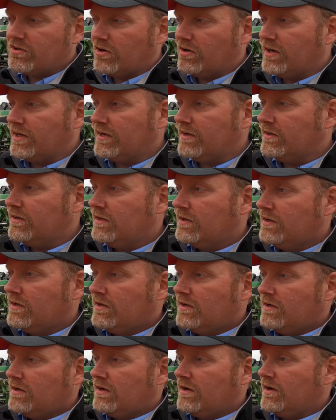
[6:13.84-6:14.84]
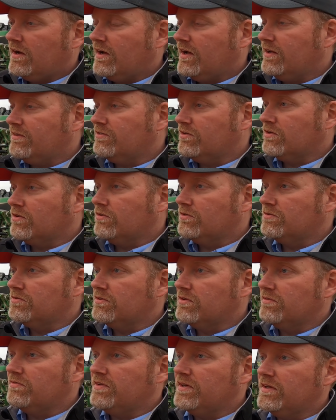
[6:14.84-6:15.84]
turning as you're going
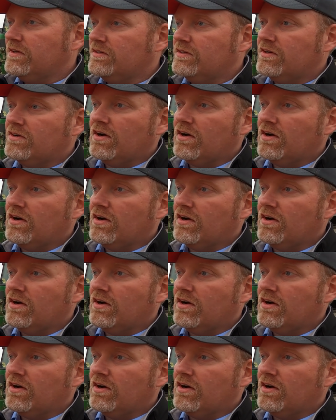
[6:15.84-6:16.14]
through the field.